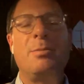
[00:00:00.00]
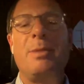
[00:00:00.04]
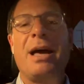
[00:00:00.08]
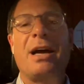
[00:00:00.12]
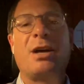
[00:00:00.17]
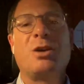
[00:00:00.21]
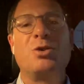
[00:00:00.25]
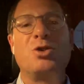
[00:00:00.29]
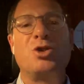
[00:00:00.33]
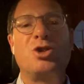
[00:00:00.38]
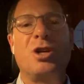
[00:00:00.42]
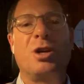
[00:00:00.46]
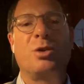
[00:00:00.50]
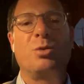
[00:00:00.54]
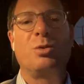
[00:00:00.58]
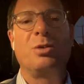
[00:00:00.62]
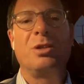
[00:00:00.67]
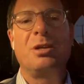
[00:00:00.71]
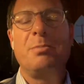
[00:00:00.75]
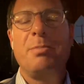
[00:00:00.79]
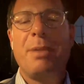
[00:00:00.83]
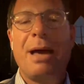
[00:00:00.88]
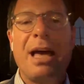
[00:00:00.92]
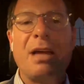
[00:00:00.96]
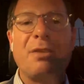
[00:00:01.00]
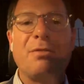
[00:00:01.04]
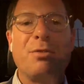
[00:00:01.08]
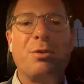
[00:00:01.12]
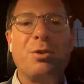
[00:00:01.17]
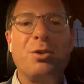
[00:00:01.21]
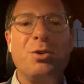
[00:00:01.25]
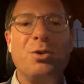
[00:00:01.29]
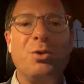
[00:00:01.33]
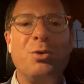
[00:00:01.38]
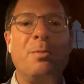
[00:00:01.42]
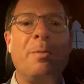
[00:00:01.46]
Tobacco is generally bad
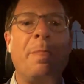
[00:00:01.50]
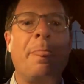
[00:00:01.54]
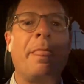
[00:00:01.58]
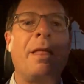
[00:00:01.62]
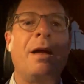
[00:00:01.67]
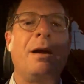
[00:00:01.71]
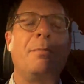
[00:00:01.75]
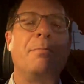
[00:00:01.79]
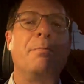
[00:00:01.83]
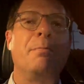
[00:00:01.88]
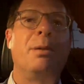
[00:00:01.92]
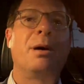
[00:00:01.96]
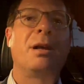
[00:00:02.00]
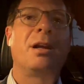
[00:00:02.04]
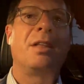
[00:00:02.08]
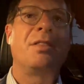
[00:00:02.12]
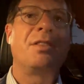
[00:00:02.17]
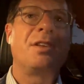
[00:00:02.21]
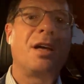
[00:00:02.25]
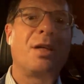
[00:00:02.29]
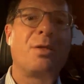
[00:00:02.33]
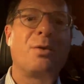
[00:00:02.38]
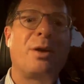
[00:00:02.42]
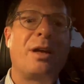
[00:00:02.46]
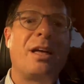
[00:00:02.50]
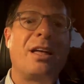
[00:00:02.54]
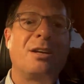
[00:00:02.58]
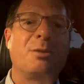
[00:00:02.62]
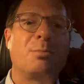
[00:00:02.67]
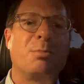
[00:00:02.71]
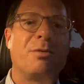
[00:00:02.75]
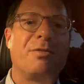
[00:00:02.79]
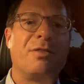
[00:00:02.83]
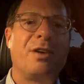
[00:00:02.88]
for you, but on the other hand,